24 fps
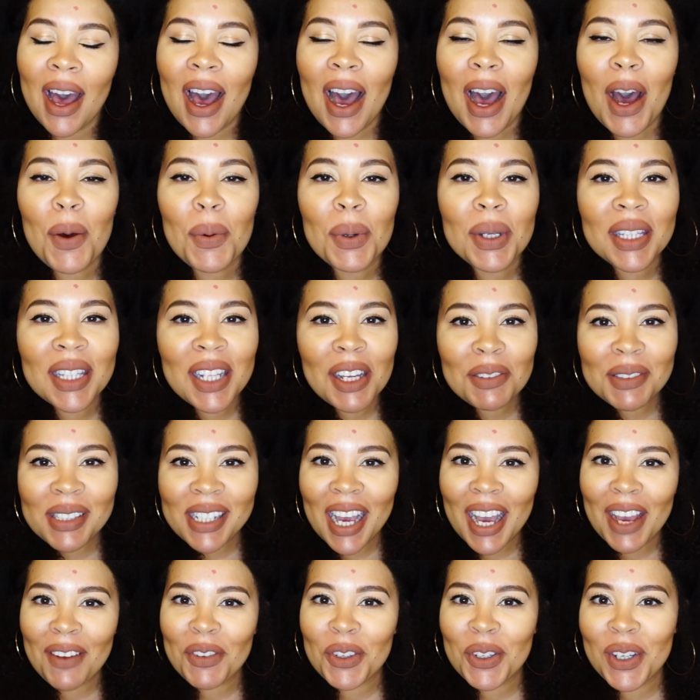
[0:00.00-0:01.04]
I would love to
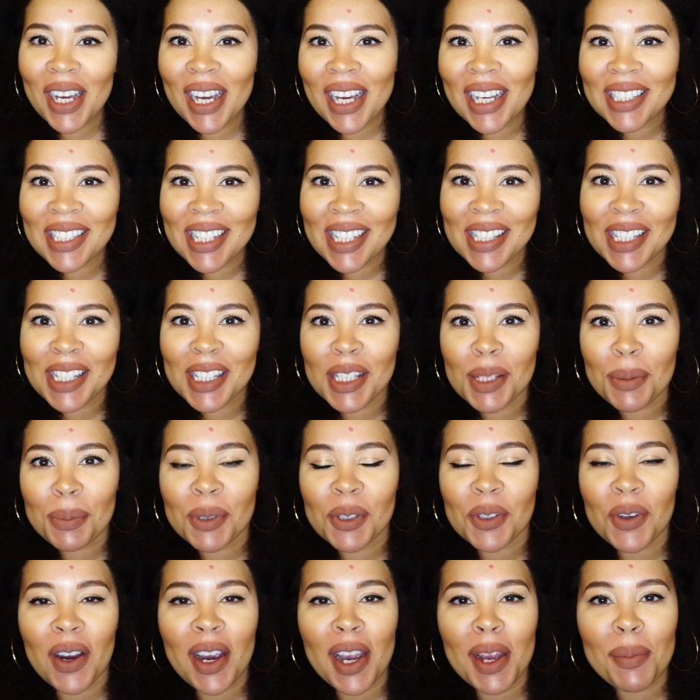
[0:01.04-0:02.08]
have you guys as a
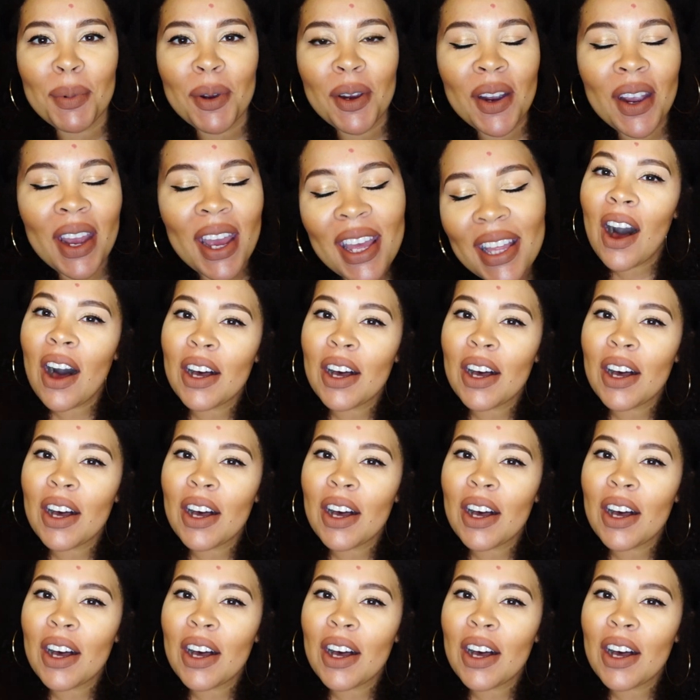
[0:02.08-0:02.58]
subscriber.